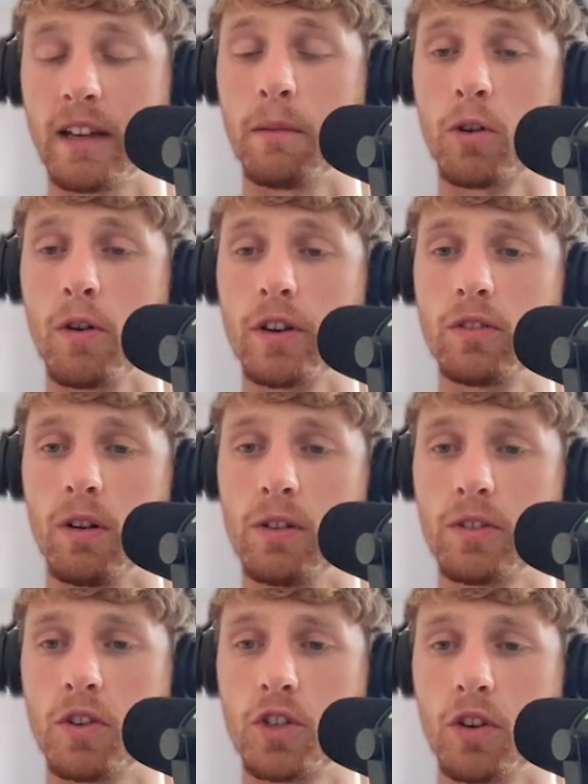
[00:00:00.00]
and I'm going to
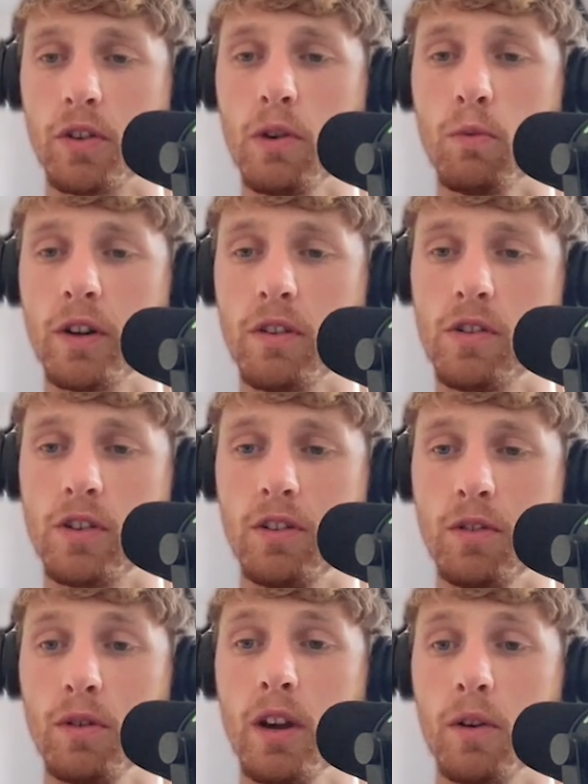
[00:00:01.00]
also show you what you should
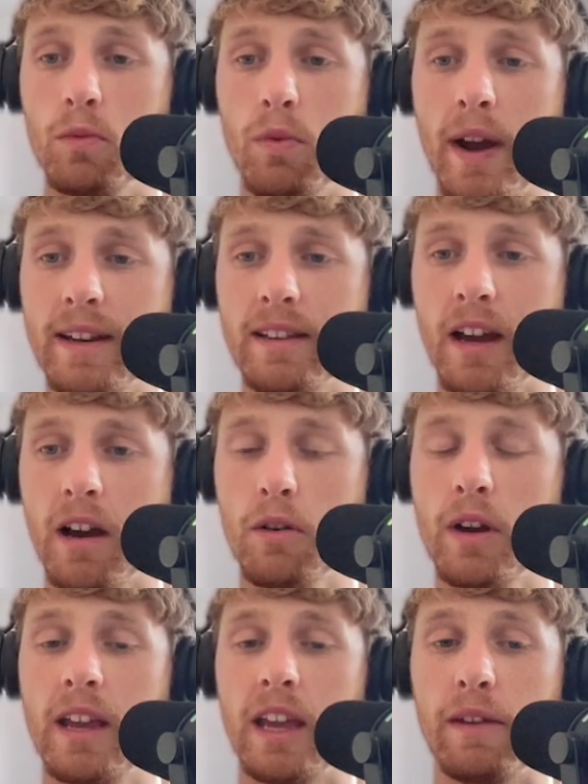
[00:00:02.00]
do right now
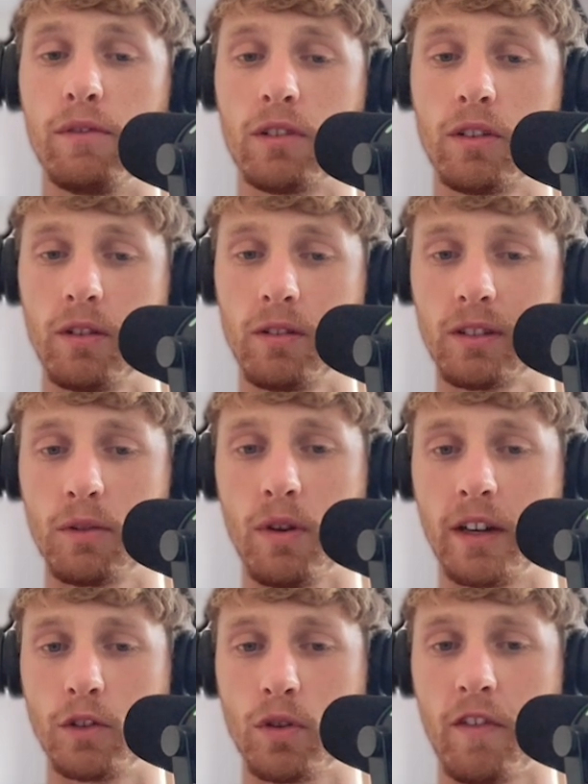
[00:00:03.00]
if you're currently
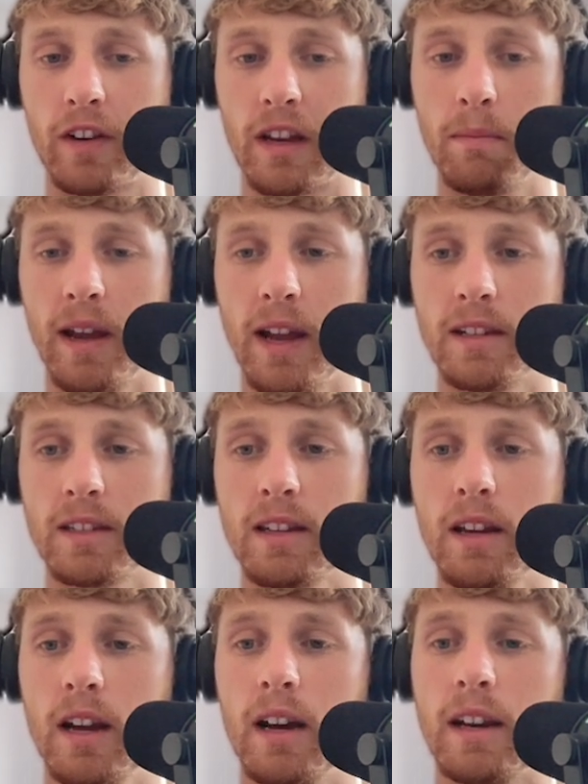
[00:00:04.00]
running traffic campaigns
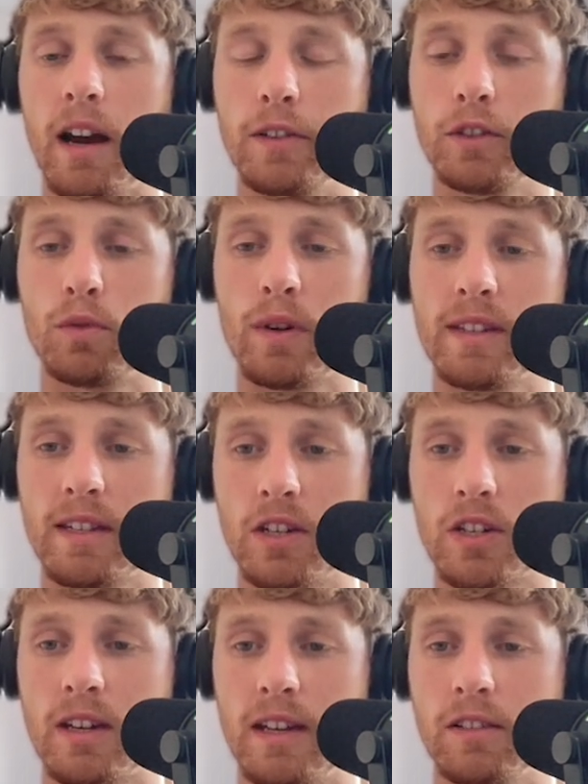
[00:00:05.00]
and how to
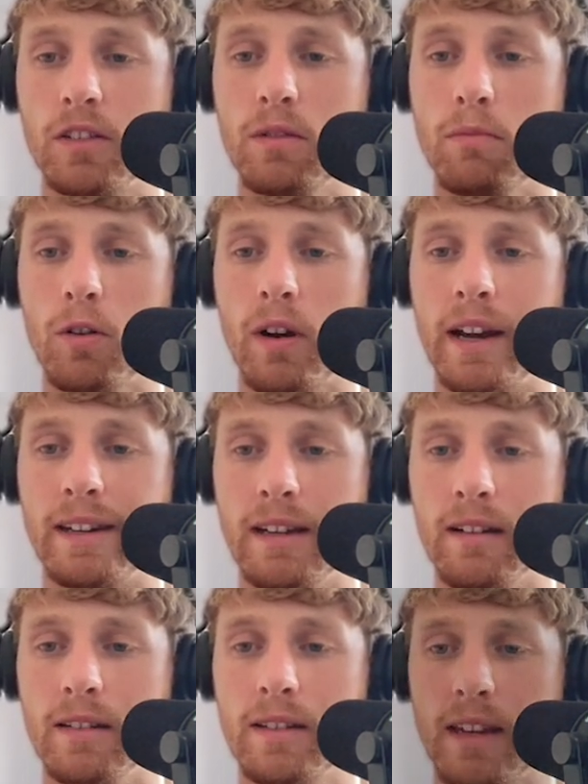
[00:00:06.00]
transition into the more
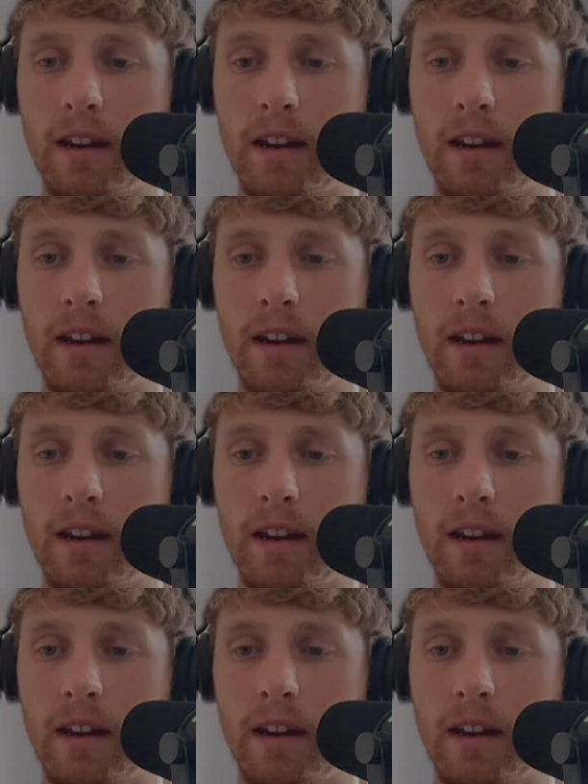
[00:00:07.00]
ideal setup.